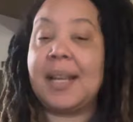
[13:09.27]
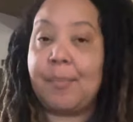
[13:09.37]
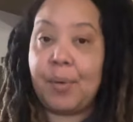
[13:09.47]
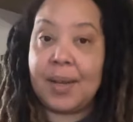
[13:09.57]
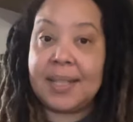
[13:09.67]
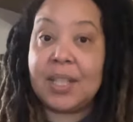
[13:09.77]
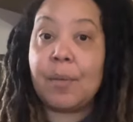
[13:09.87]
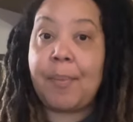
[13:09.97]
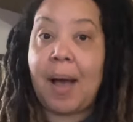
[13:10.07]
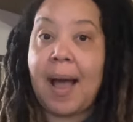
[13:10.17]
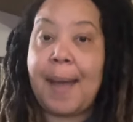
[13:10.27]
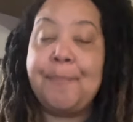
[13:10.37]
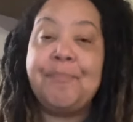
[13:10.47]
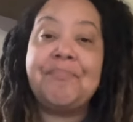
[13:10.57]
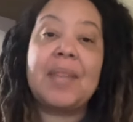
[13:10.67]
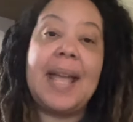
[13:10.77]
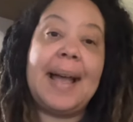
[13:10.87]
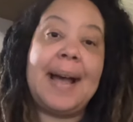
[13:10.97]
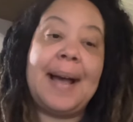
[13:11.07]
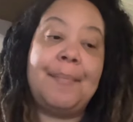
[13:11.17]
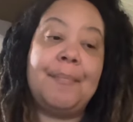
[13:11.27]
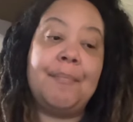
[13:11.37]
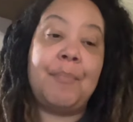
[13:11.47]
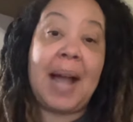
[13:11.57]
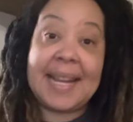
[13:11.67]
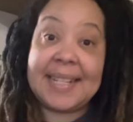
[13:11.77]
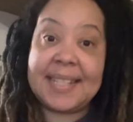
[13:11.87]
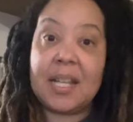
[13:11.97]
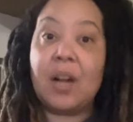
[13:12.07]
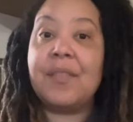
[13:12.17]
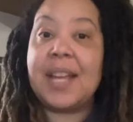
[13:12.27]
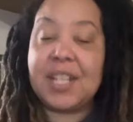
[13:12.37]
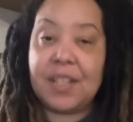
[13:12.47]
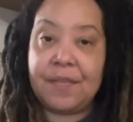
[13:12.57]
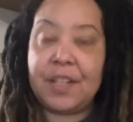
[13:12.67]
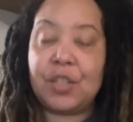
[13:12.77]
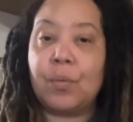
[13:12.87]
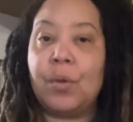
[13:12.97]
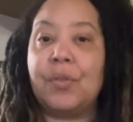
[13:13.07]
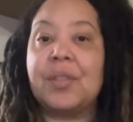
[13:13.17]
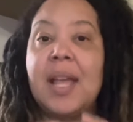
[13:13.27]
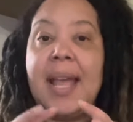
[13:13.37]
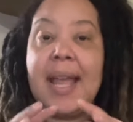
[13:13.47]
I can put in a little pot by itself, individuals,